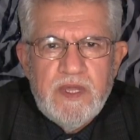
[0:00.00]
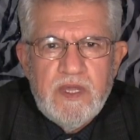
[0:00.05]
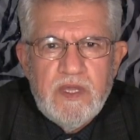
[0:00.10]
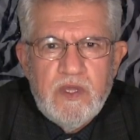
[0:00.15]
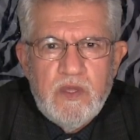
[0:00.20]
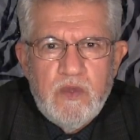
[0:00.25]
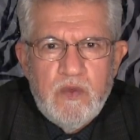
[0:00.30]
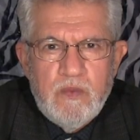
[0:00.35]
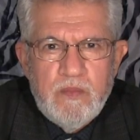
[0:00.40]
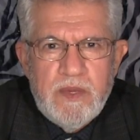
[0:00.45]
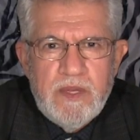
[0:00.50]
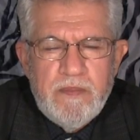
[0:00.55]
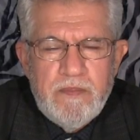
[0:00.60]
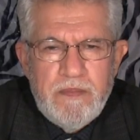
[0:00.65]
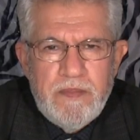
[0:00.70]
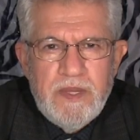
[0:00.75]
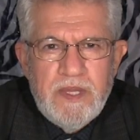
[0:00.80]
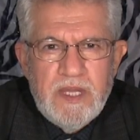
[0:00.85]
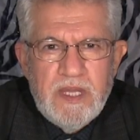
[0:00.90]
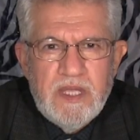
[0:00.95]

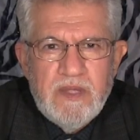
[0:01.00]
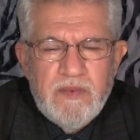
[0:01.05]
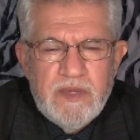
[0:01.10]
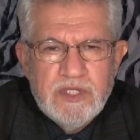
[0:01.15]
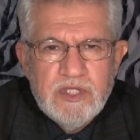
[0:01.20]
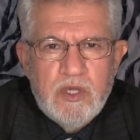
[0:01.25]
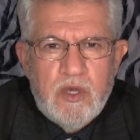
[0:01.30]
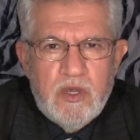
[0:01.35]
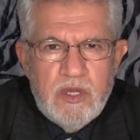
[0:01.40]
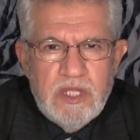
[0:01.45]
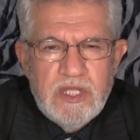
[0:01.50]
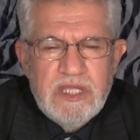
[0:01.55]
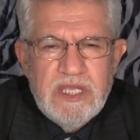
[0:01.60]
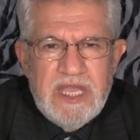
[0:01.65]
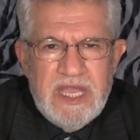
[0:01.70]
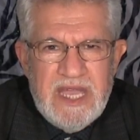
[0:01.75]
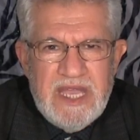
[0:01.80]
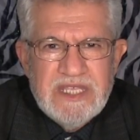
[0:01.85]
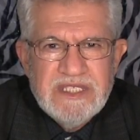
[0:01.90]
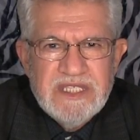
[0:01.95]
human being, which
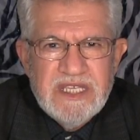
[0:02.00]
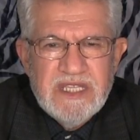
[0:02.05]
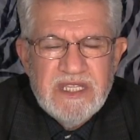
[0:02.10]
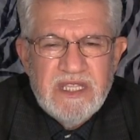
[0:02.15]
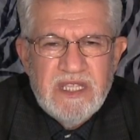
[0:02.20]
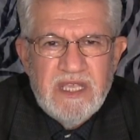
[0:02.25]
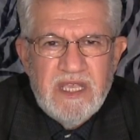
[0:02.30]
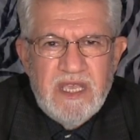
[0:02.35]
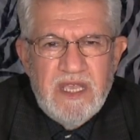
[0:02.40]
already has it.